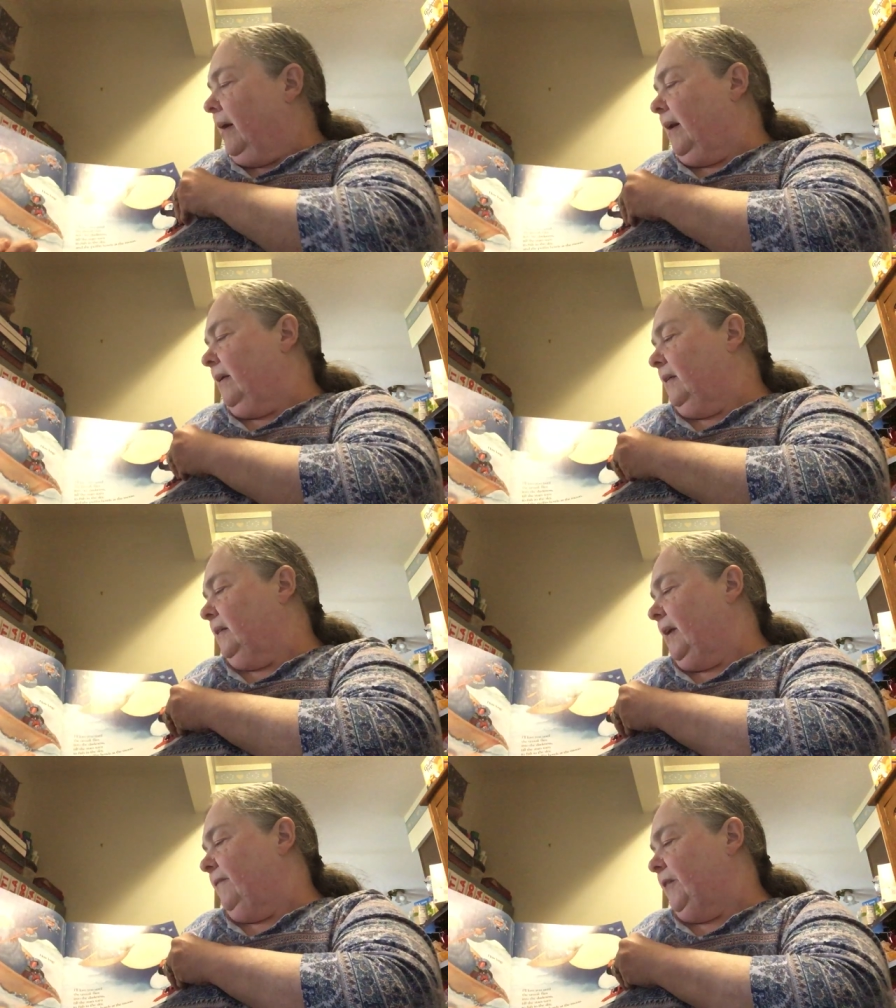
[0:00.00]

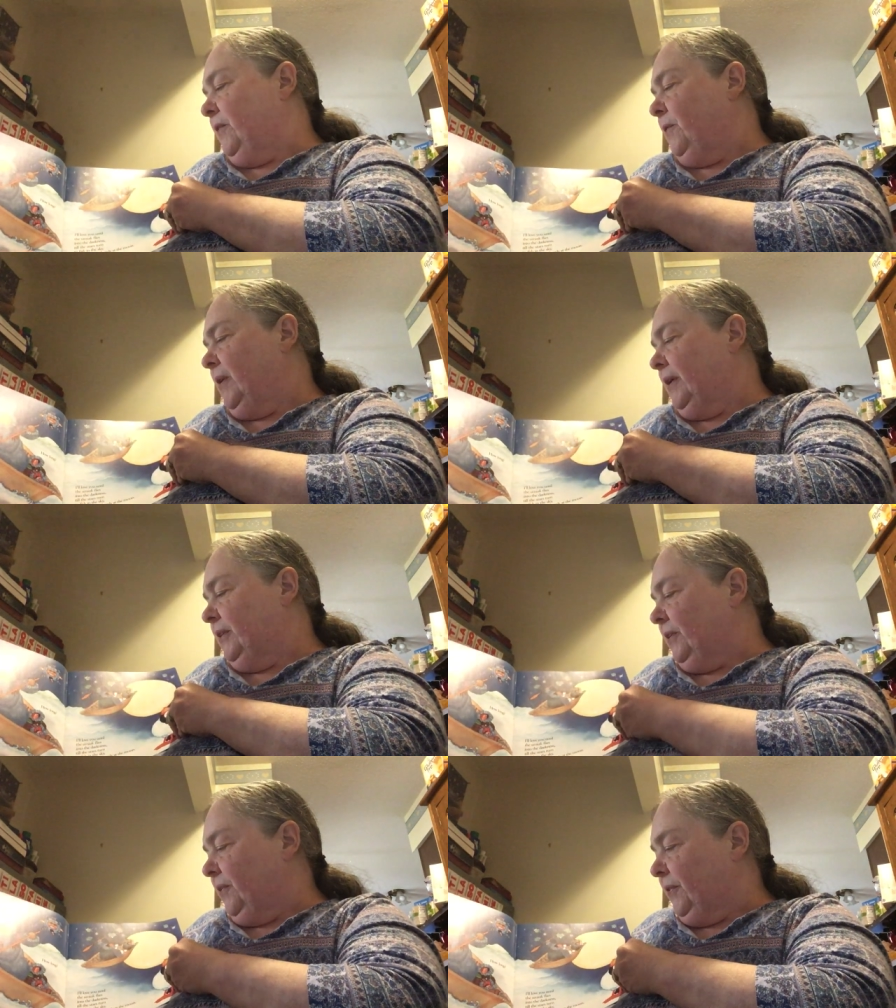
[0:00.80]
I'll love you
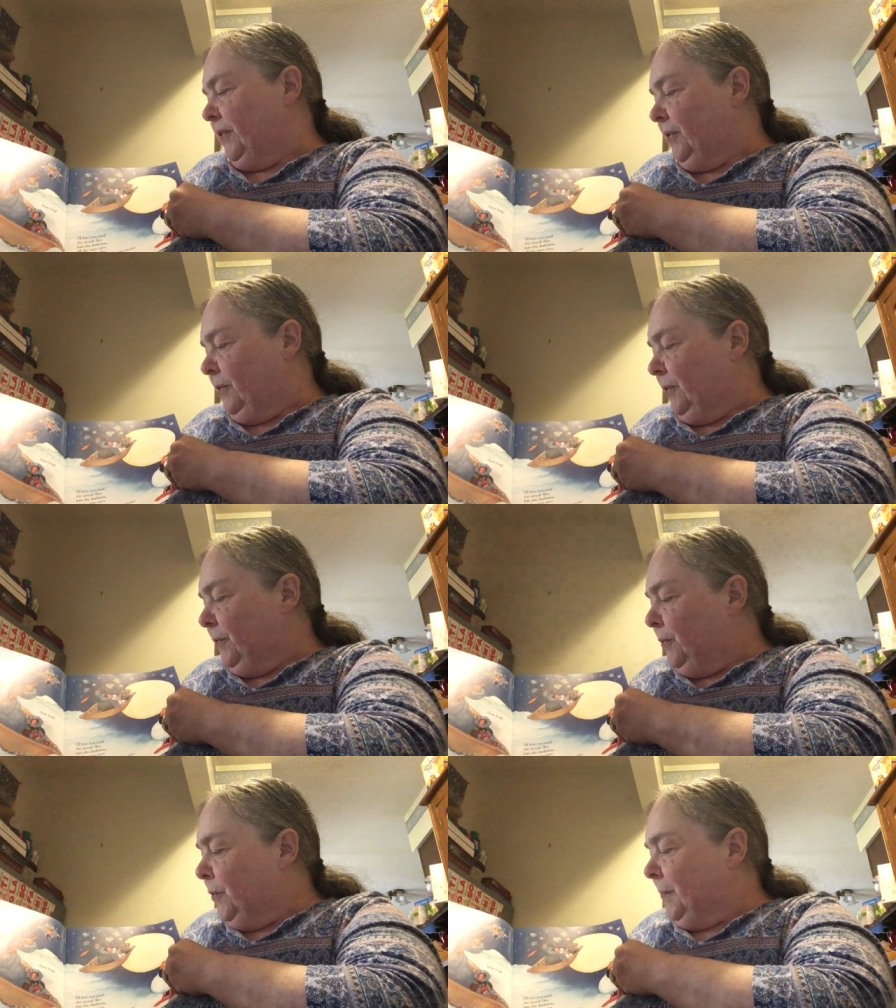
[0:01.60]
until the
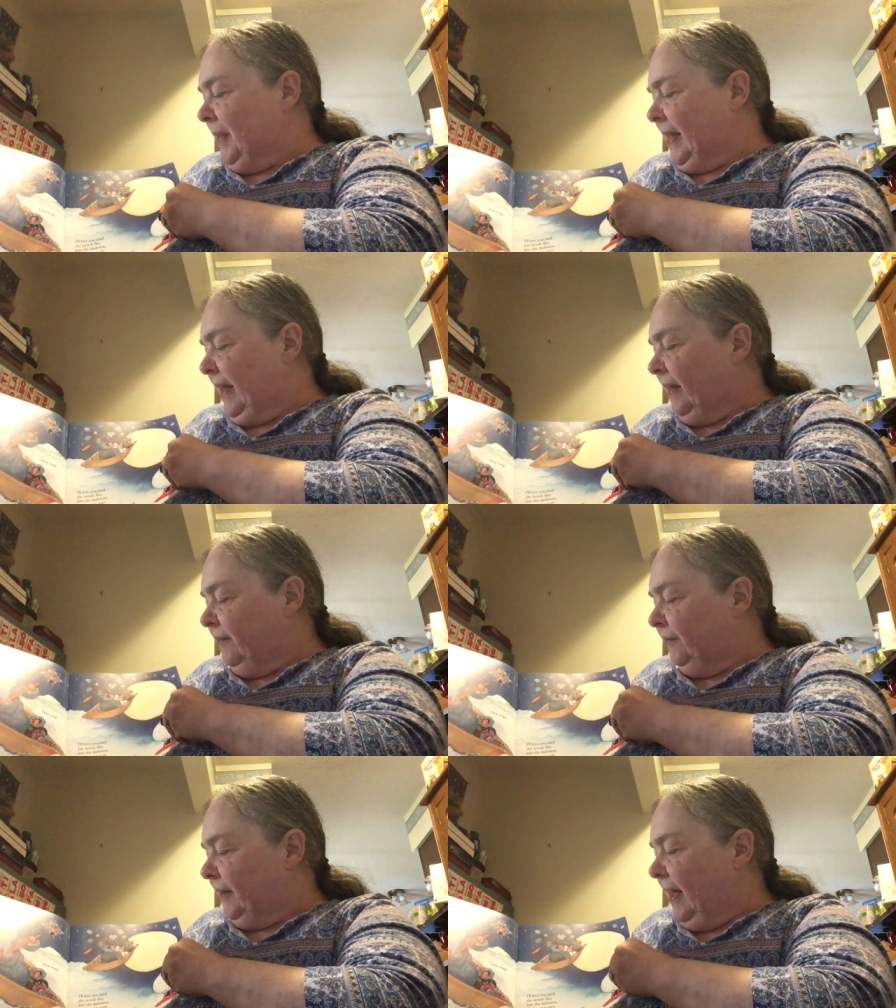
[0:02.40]
umiak
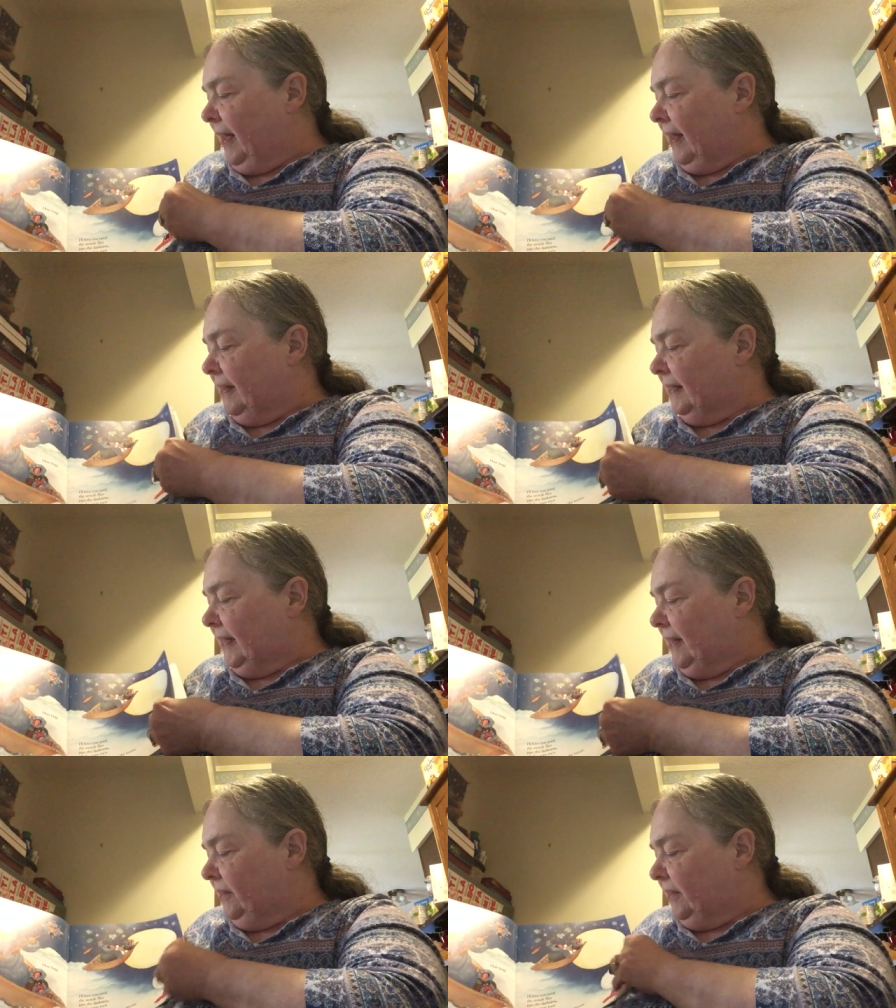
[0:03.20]
flies
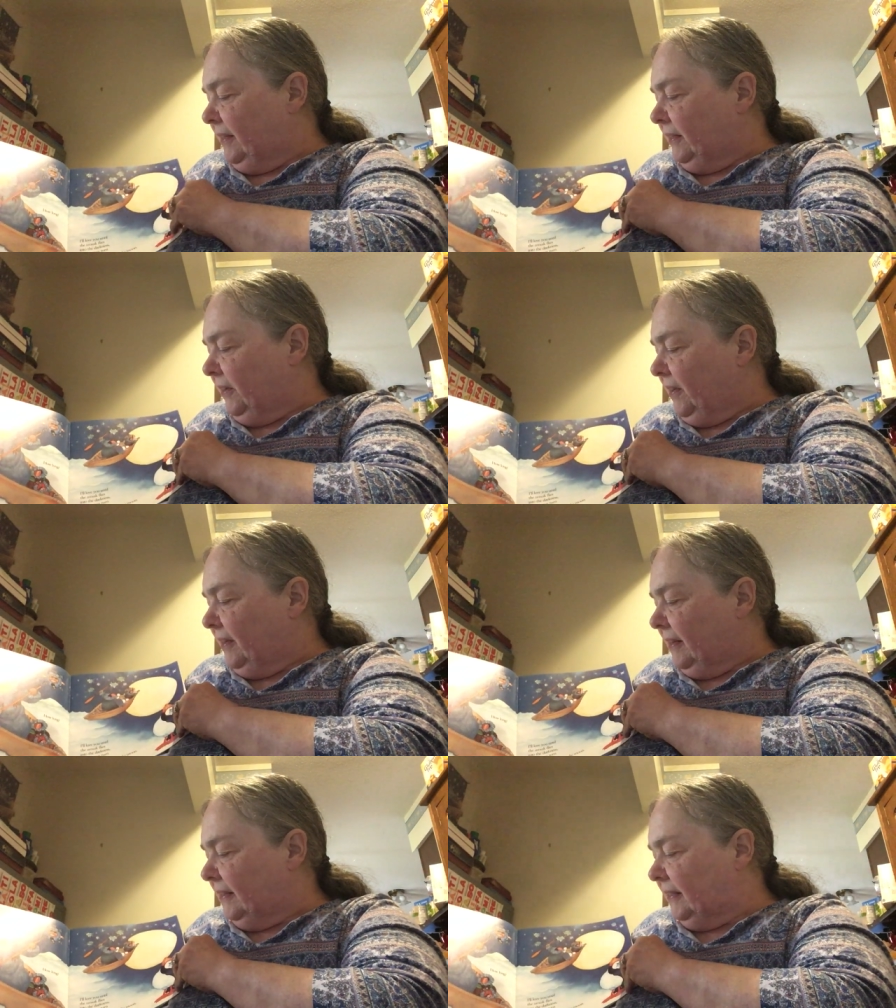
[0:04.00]
into the
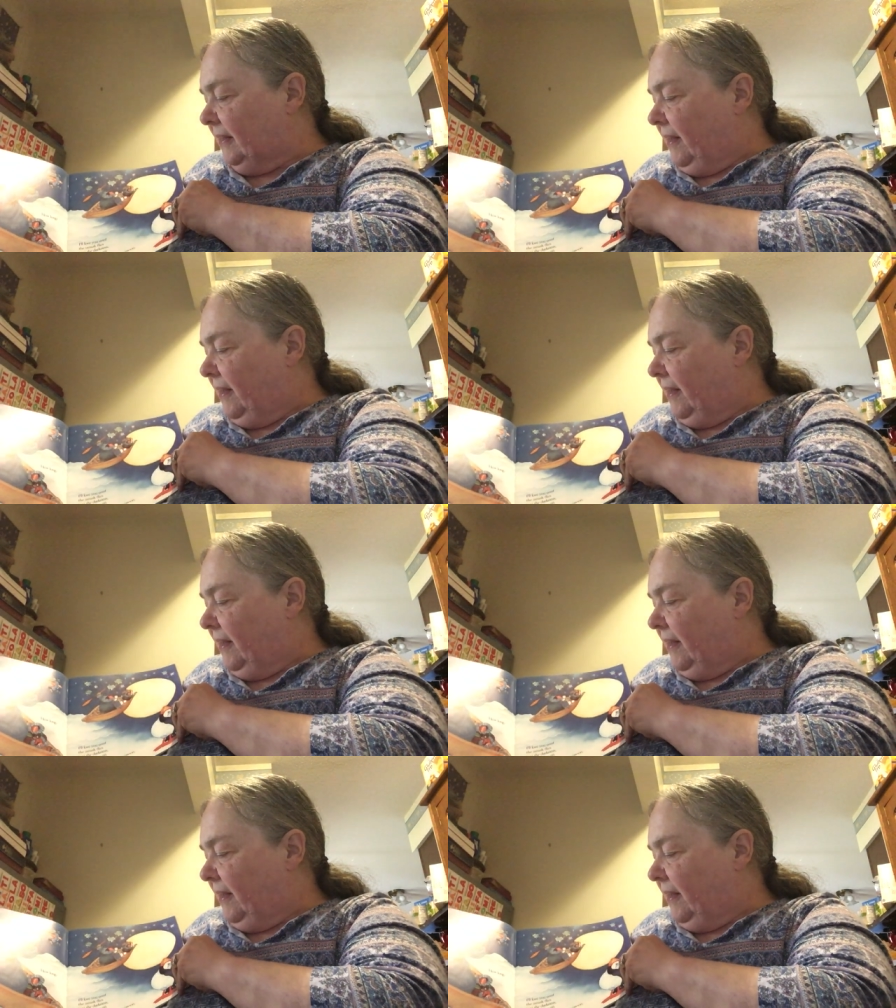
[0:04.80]
darkness,